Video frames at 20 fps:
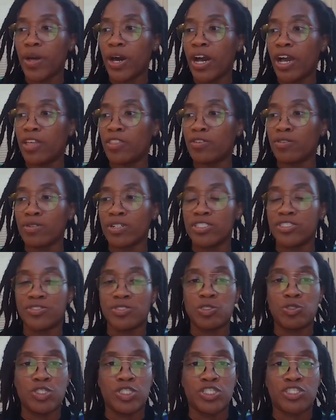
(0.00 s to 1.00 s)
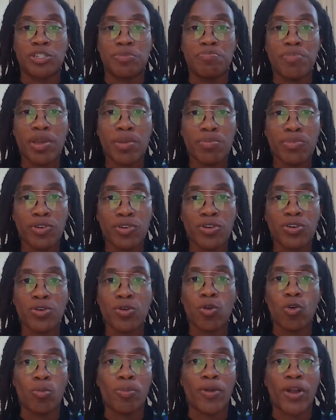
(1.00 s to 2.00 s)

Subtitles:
either as just a member or